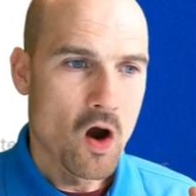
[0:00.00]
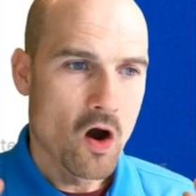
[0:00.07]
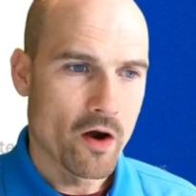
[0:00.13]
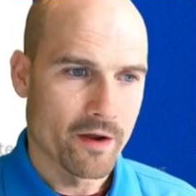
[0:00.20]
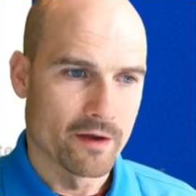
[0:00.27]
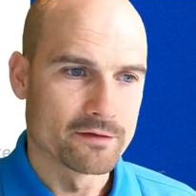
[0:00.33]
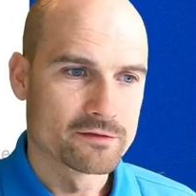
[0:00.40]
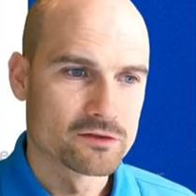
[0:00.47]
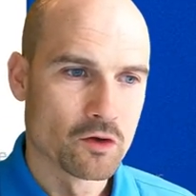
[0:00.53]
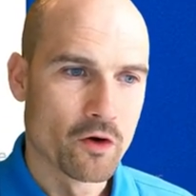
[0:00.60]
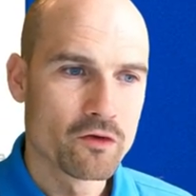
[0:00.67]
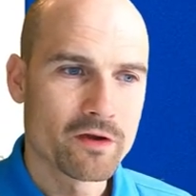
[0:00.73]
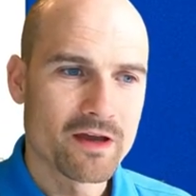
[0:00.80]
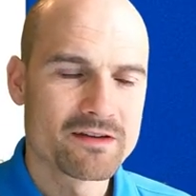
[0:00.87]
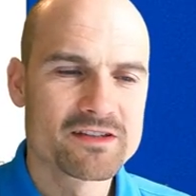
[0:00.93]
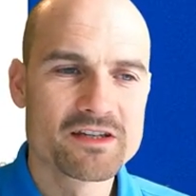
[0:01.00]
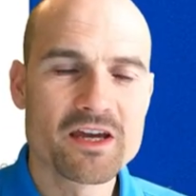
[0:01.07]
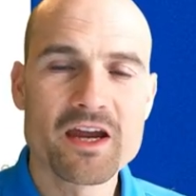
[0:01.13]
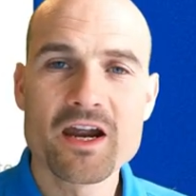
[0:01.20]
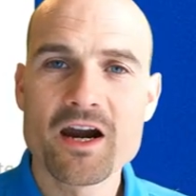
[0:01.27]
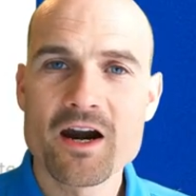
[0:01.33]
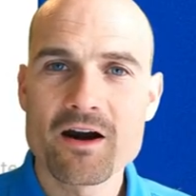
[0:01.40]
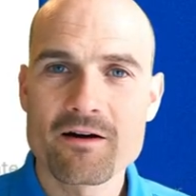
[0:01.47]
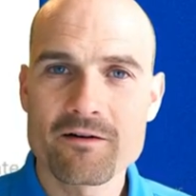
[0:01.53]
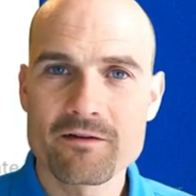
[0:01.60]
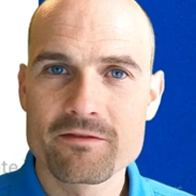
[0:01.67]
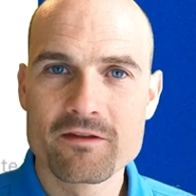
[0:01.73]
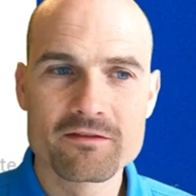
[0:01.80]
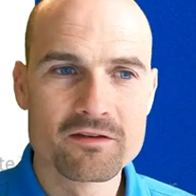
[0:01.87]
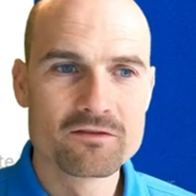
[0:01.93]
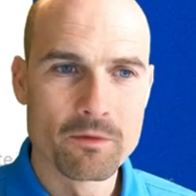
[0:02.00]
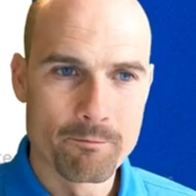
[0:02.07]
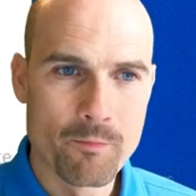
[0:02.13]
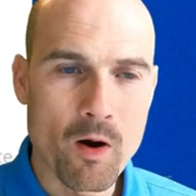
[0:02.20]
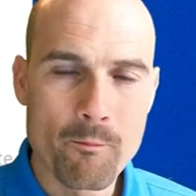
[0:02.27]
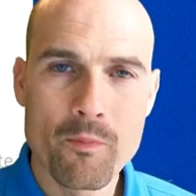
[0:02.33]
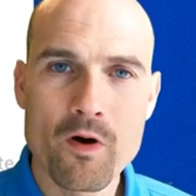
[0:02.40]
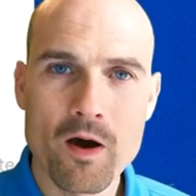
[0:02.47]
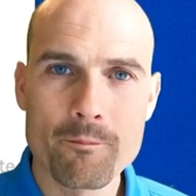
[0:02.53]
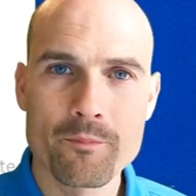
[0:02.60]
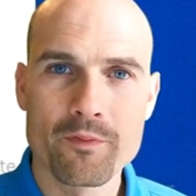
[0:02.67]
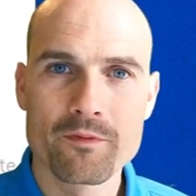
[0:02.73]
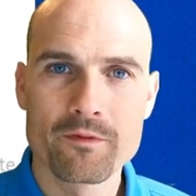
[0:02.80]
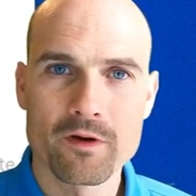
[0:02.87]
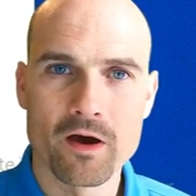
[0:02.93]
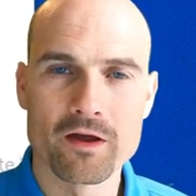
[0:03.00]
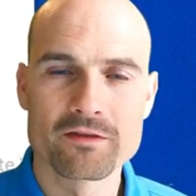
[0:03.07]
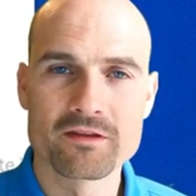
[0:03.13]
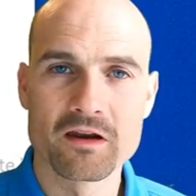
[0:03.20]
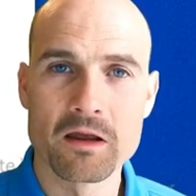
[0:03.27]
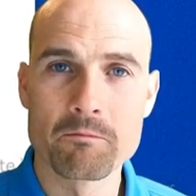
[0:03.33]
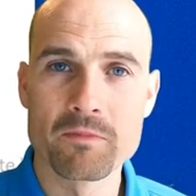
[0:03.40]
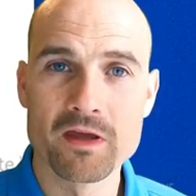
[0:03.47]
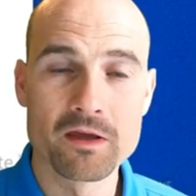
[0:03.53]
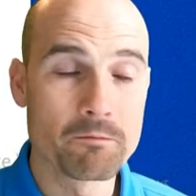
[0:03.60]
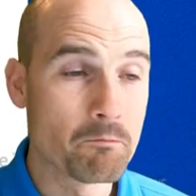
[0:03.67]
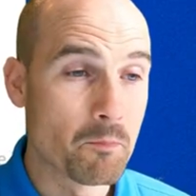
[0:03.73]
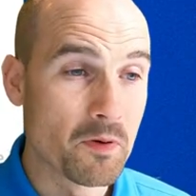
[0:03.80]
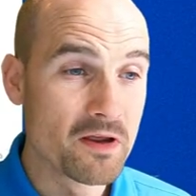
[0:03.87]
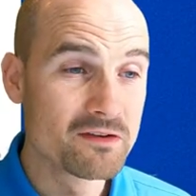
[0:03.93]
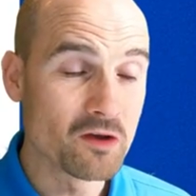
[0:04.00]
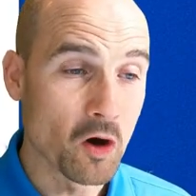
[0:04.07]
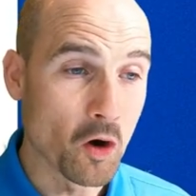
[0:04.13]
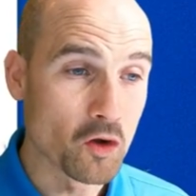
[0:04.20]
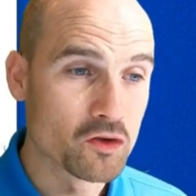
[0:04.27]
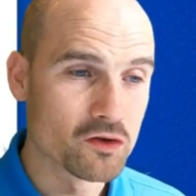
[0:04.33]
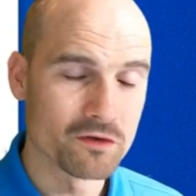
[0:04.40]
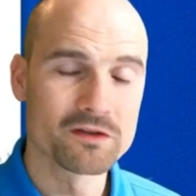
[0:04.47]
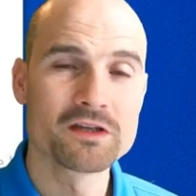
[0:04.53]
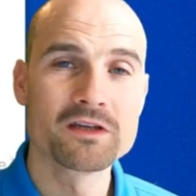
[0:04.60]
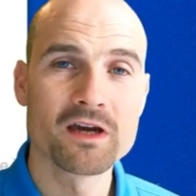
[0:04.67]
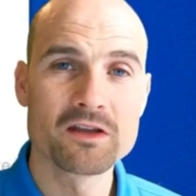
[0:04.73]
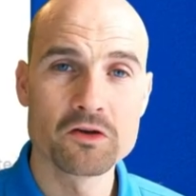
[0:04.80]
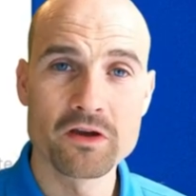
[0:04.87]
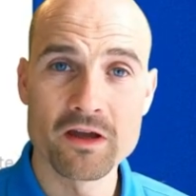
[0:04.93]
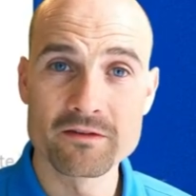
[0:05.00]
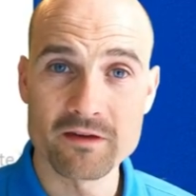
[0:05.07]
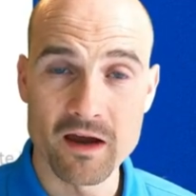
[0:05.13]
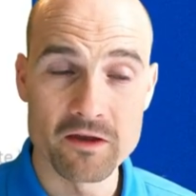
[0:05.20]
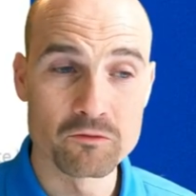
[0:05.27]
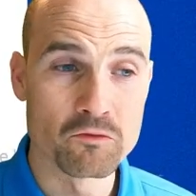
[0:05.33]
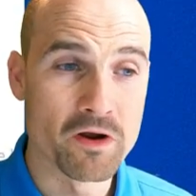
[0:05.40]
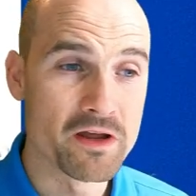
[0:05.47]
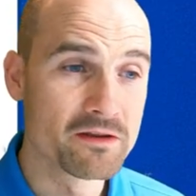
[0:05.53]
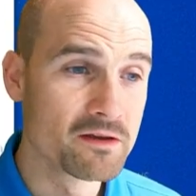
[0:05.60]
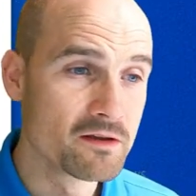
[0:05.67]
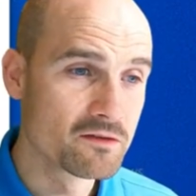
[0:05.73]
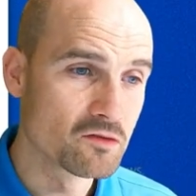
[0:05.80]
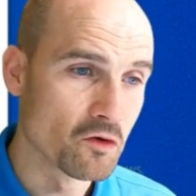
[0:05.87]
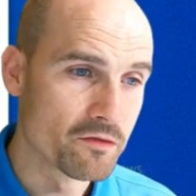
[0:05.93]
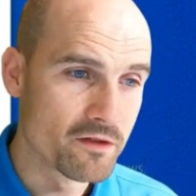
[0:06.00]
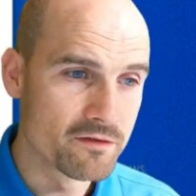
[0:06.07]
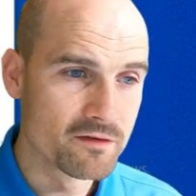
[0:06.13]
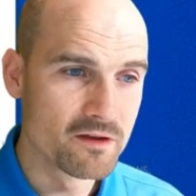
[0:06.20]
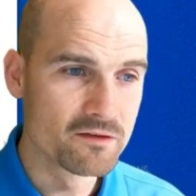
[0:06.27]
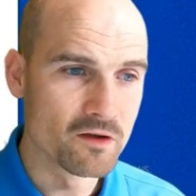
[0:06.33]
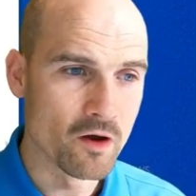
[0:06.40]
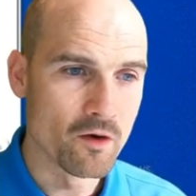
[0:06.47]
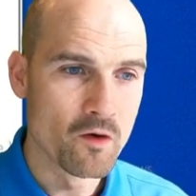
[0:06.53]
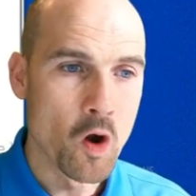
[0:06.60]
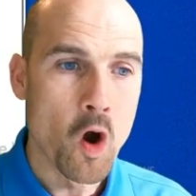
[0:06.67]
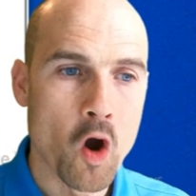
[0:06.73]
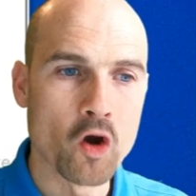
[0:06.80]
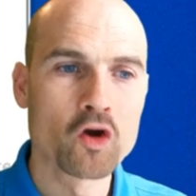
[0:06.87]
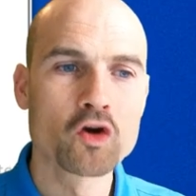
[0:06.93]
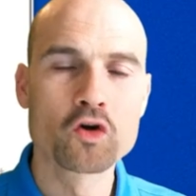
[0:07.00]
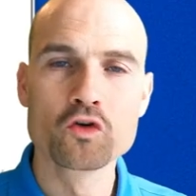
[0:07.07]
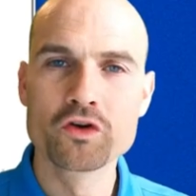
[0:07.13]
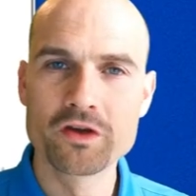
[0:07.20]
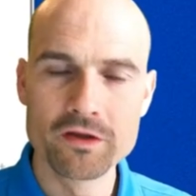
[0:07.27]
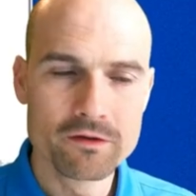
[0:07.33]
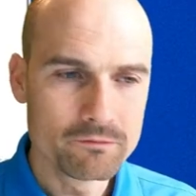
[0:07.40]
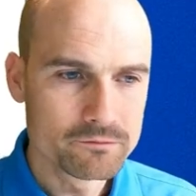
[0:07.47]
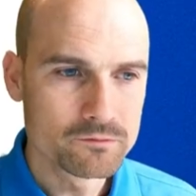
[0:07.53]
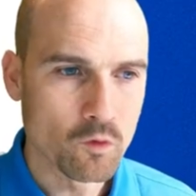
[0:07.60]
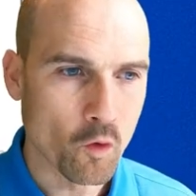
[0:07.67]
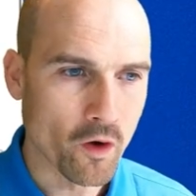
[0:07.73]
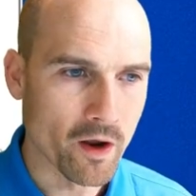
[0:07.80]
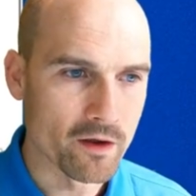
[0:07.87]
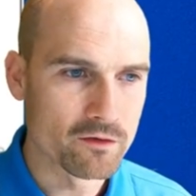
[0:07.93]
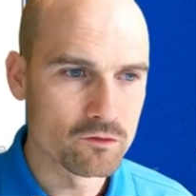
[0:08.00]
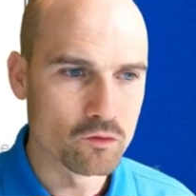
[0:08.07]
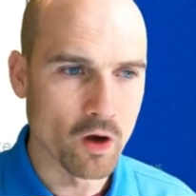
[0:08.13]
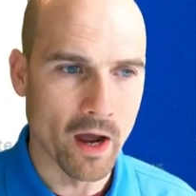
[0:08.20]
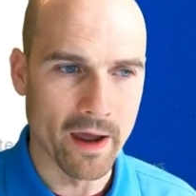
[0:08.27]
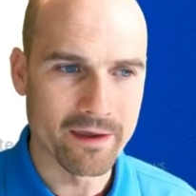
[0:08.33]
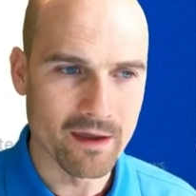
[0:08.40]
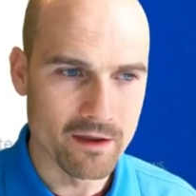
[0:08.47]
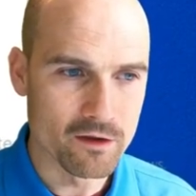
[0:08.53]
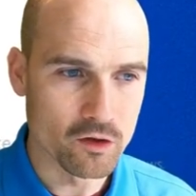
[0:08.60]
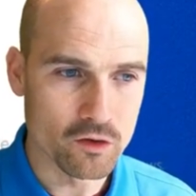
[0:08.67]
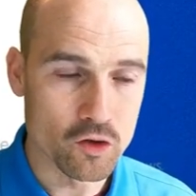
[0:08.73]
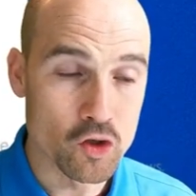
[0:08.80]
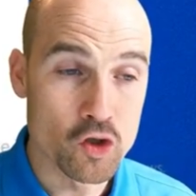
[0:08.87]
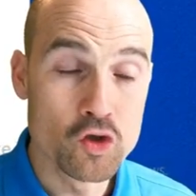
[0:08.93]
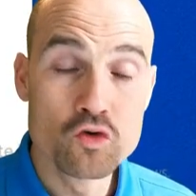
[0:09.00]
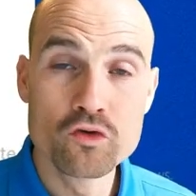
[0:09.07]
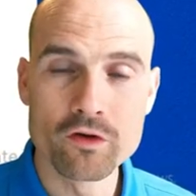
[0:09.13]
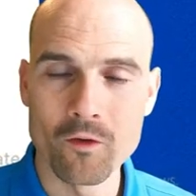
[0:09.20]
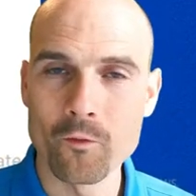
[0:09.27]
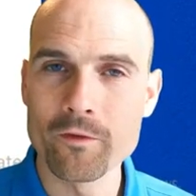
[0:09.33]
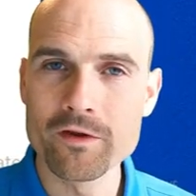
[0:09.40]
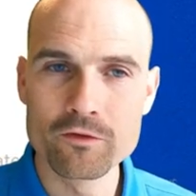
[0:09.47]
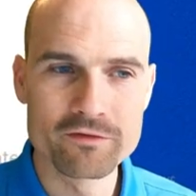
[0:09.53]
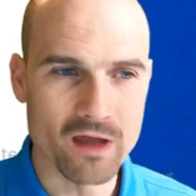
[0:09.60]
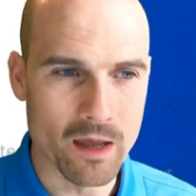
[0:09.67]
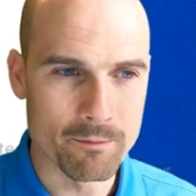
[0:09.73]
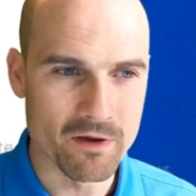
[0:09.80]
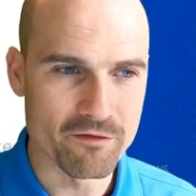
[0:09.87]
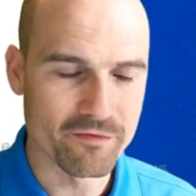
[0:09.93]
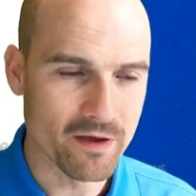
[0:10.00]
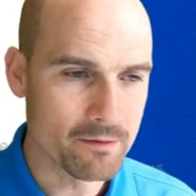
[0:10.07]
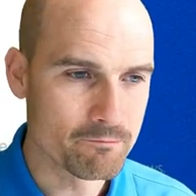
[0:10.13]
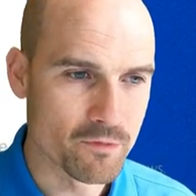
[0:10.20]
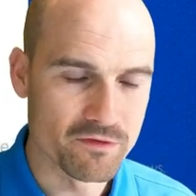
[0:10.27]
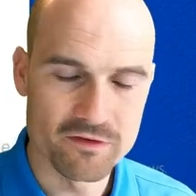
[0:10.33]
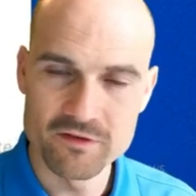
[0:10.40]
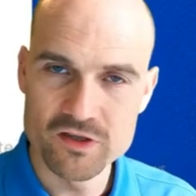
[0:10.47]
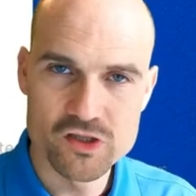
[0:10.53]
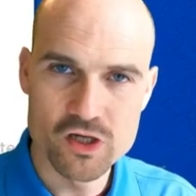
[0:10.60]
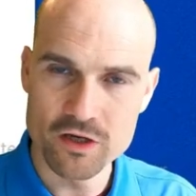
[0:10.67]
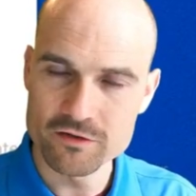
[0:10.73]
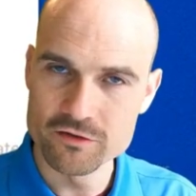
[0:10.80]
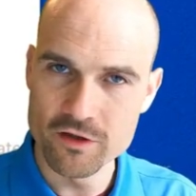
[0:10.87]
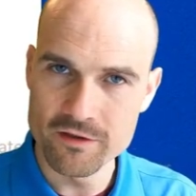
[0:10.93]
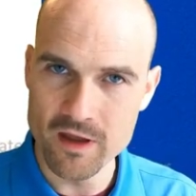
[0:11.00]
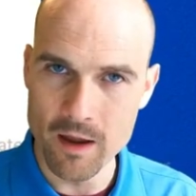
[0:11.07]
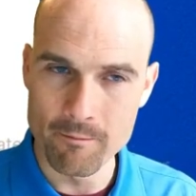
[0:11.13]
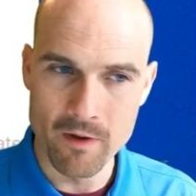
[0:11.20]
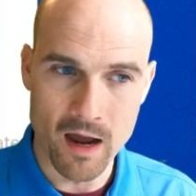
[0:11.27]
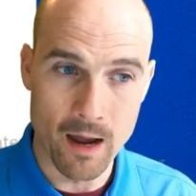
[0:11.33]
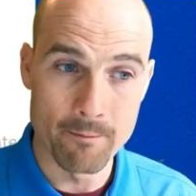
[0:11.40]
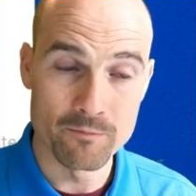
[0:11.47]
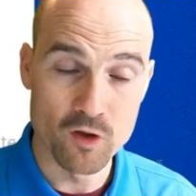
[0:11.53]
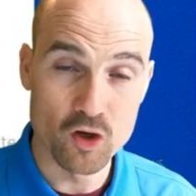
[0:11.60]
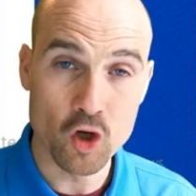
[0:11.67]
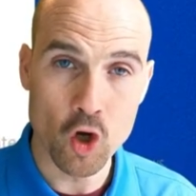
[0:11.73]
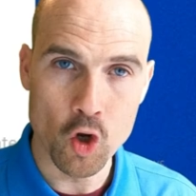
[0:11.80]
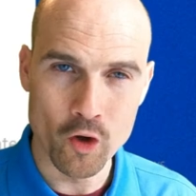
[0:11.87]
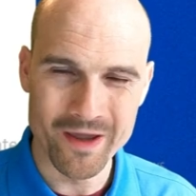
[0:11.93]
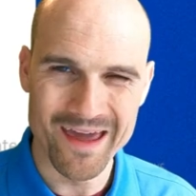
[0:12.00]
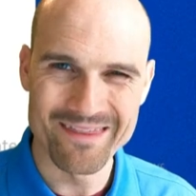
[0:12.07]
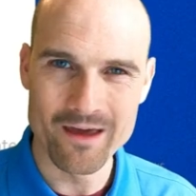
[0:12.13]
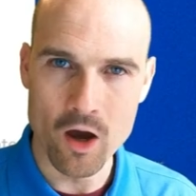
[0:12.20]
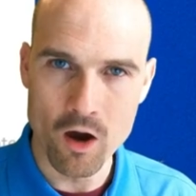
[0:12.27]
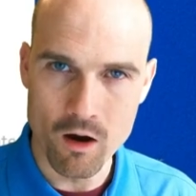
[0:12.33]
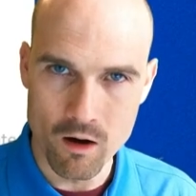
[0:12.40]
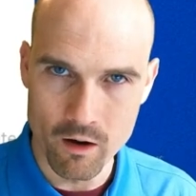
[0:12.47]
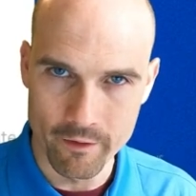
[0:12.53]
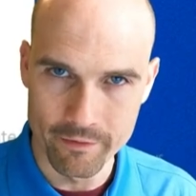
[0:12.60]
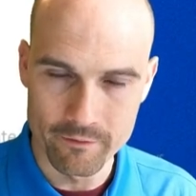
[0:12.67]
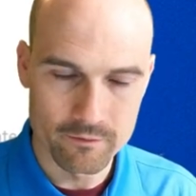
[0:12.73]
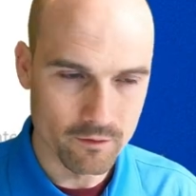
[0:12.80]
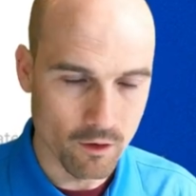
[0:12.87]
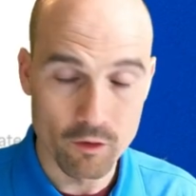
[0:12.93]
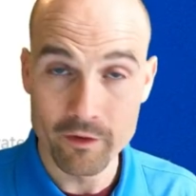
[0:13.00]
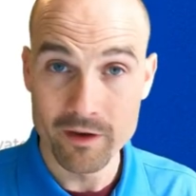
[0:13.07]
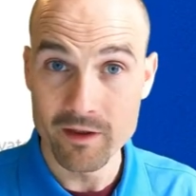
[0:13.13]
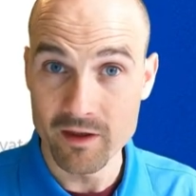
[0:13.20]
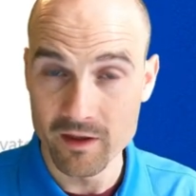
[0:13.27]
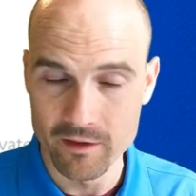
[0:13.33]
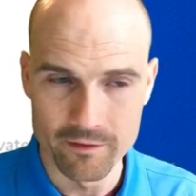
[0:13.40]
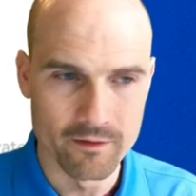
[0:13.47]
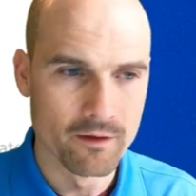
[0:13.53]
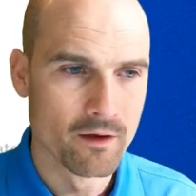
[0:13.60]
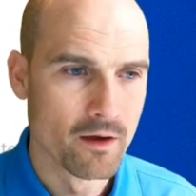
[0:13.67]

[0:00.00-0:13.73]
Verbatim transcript: Okay, so you can see here, this is a pop-up uh, telling me, please authenticate against Azure A D. So this is a, a cookie okay, so I can use or reuse M F A, but it's just the name. I'm not logged on or logged in.